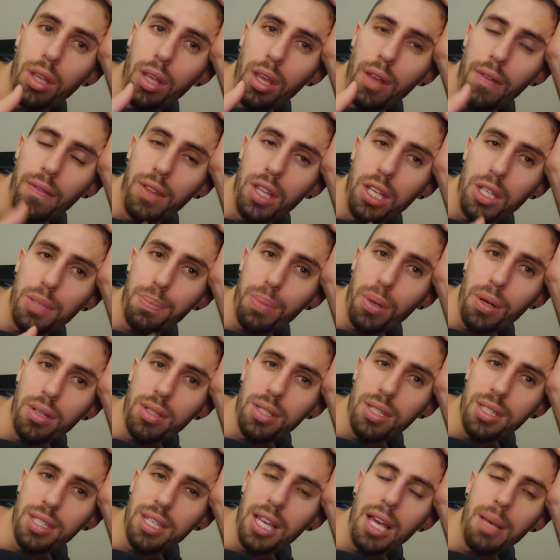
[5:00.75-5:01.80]
if this
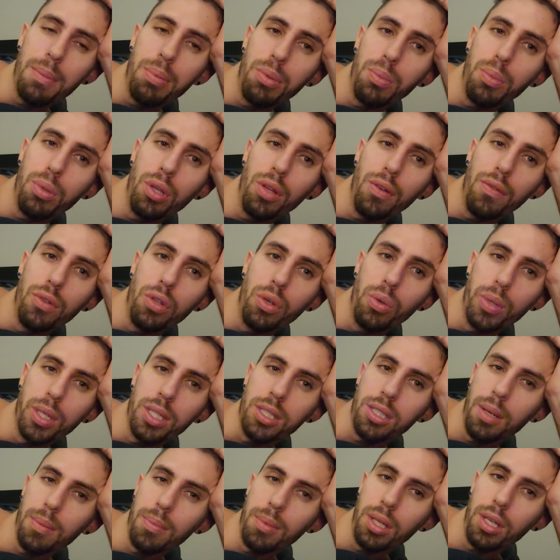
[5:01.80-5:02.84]
person is capable of doing
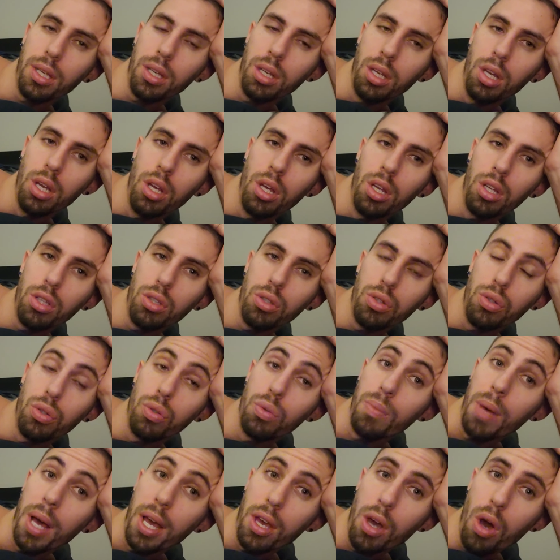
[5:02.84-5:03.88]
something to
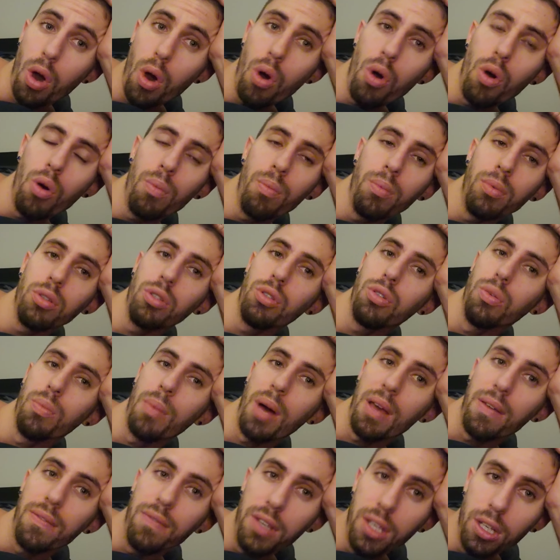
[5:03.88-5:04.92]
my home, to
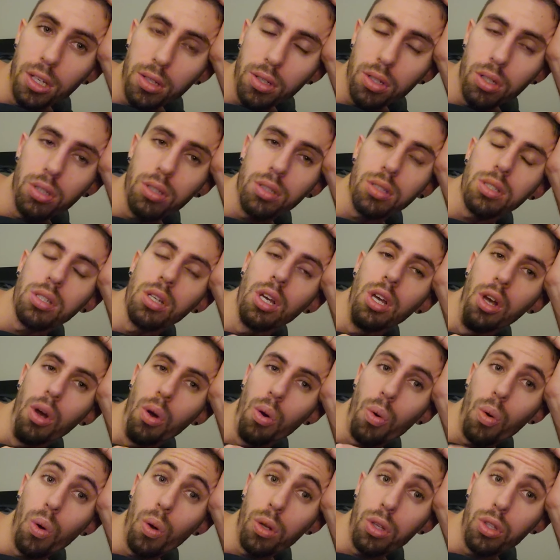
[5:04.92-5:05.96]
my vehicles,
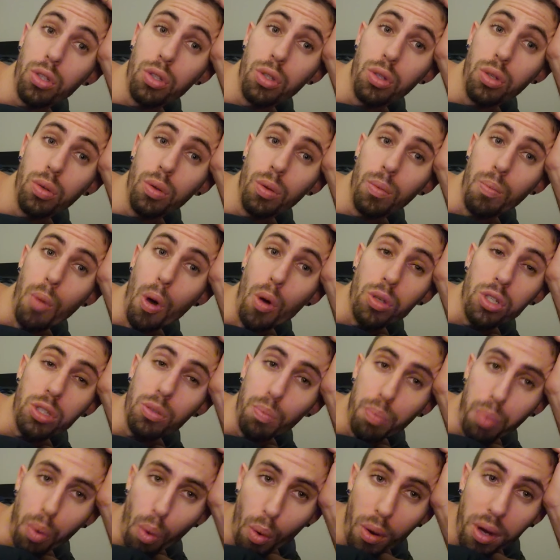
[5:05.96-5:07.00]
or to, most
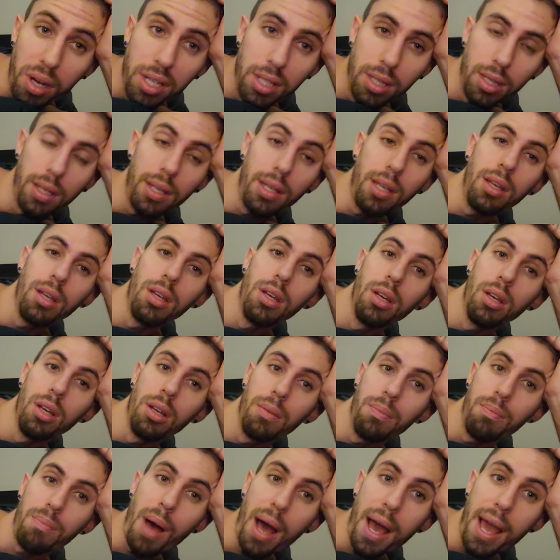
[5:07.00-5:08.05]
importantly,
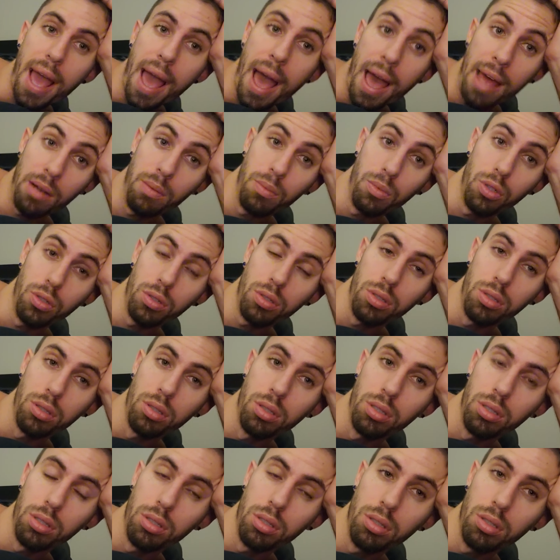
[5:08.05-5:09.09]
my animals.
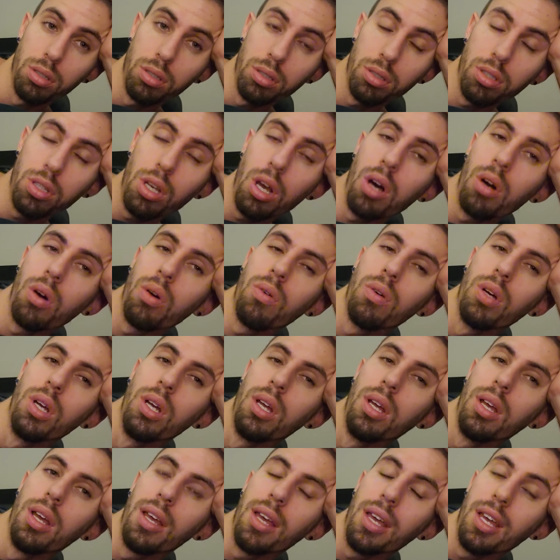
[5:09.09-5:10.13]
So
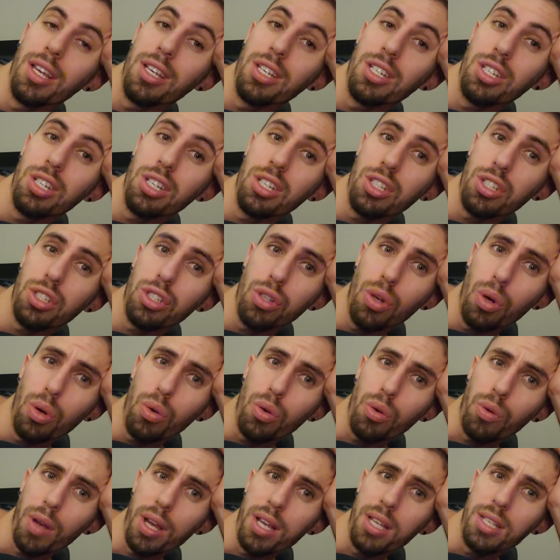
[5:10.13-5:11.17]
it's just so
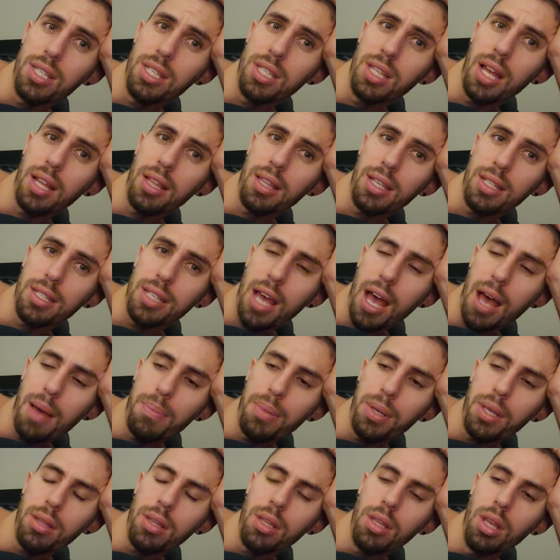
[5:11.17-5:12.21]
crazy that this
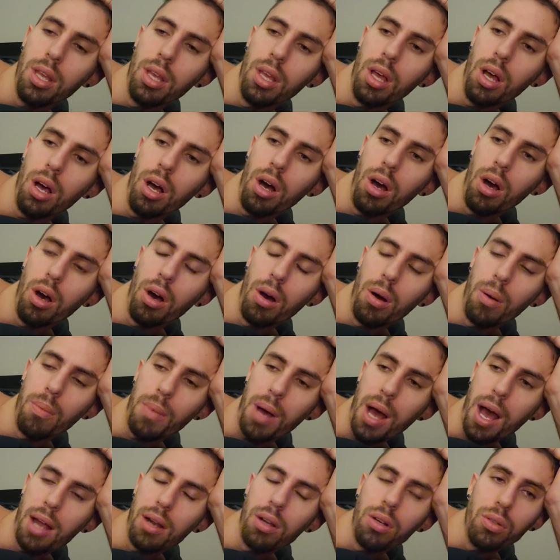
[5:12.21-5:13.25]
happened. I
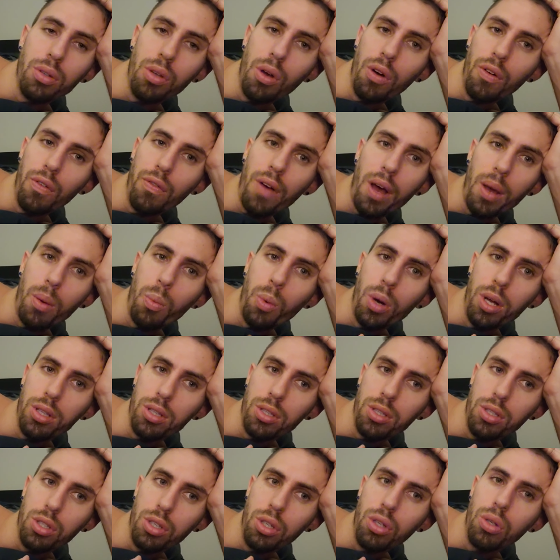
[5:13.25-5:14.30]
don't know if I
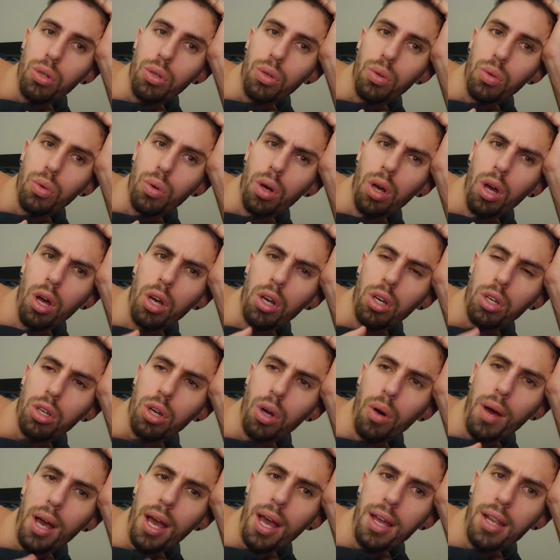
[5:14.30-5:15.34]
want to go
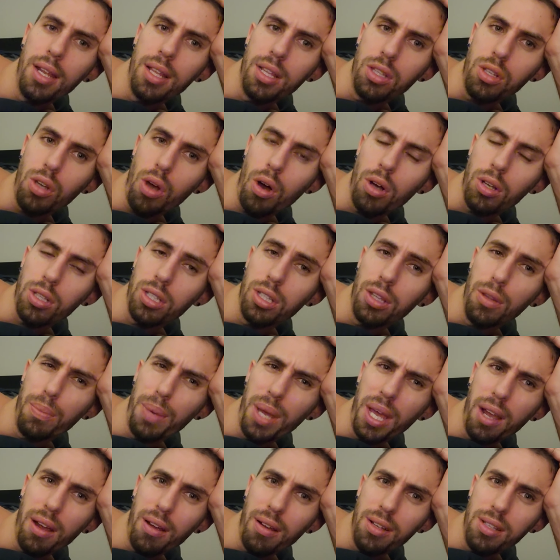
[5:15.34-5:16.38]
ahead and talk to the
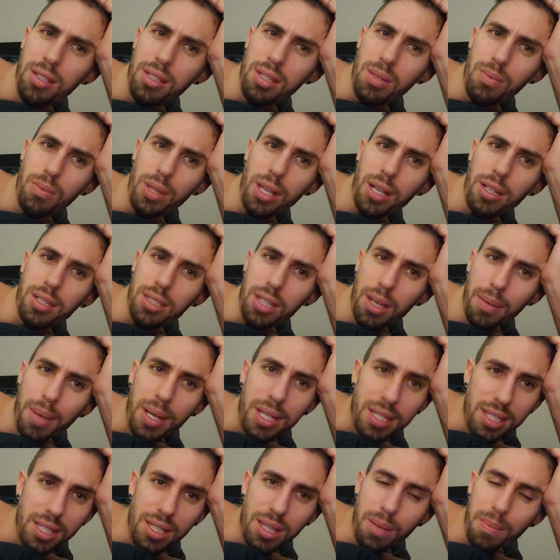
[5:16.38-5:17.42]
parents next time I
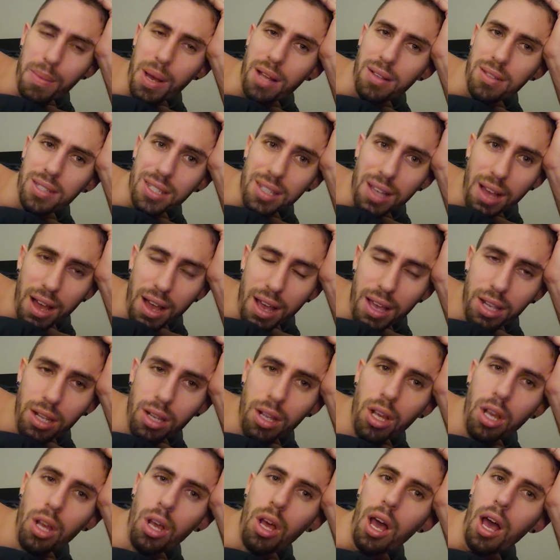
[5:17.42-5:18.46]
see them outside,
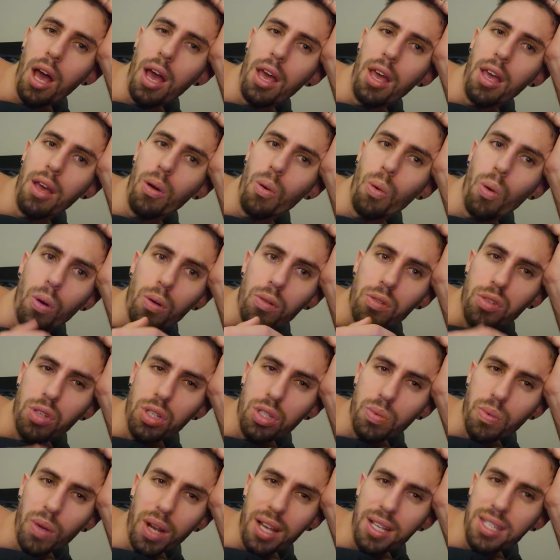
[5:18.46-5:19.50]
or
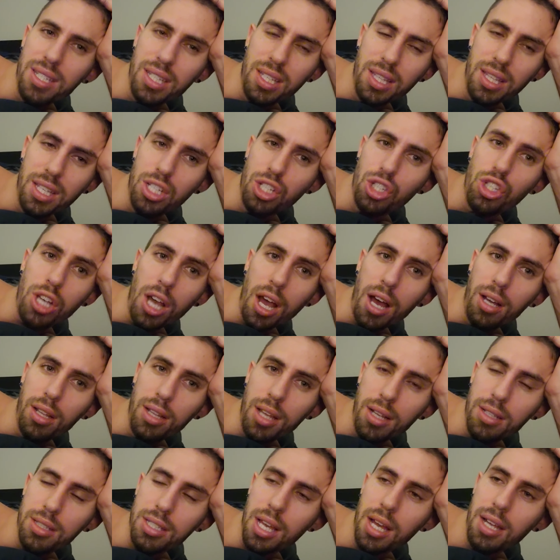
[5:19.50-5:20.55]
just when I see this child
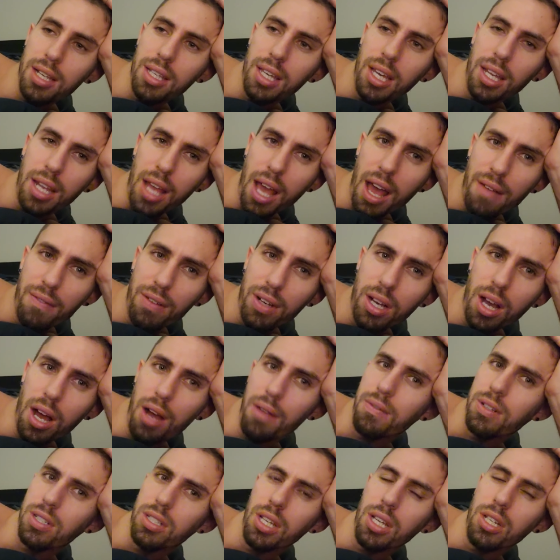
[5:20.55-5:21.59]
outside again, have a
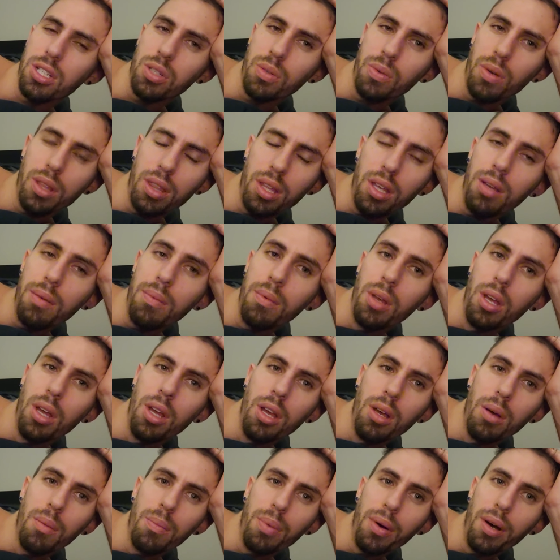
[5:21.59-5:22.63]
conversation with him.
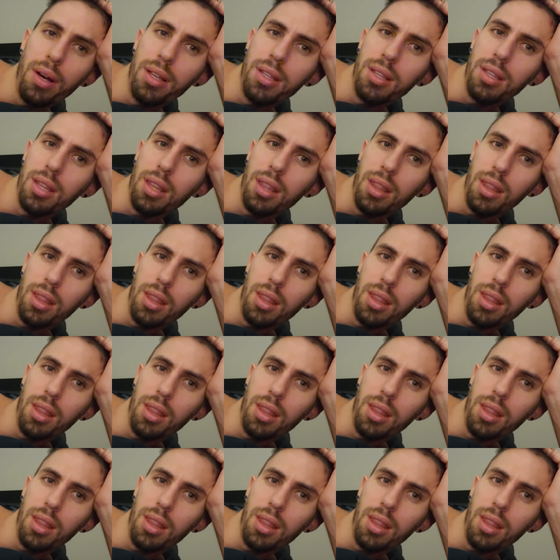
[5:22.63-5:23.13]
But